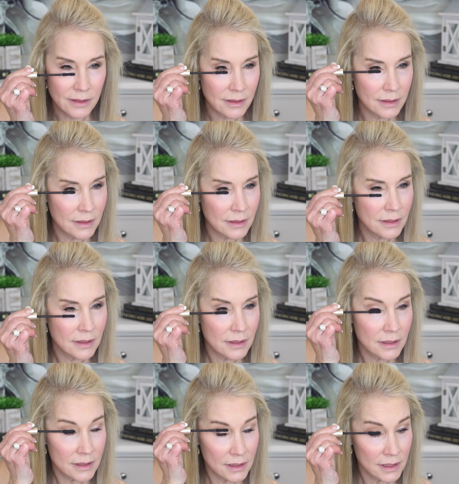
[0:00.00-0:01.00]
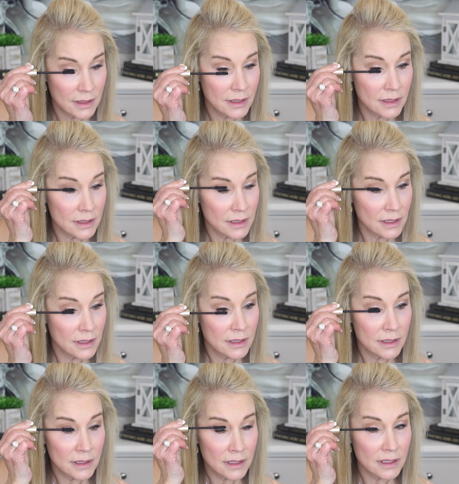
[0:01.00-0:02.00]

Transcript: Nothing is said.